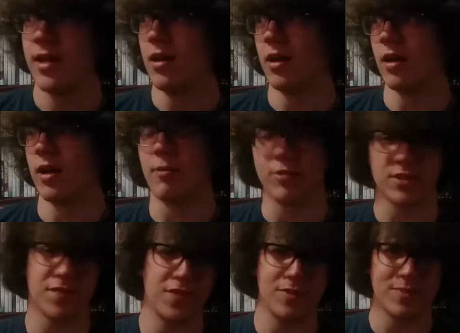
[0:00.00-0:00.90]
I want
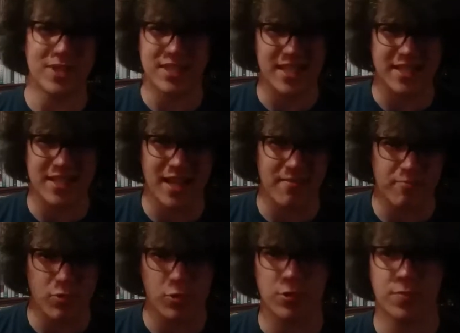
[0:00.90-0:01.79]
to film in the daytime
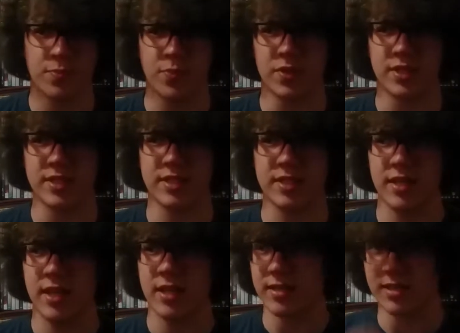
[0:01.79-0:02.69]
more, but
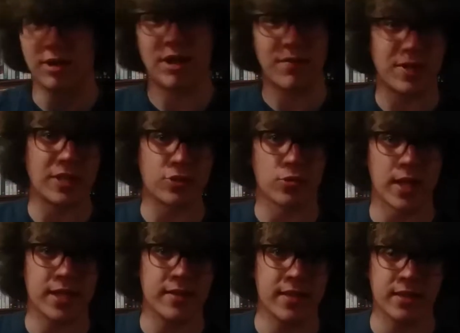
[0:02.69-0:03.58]
because I'll have natural
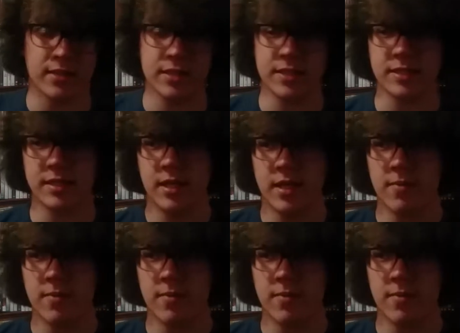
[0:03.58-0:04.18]
light then at least,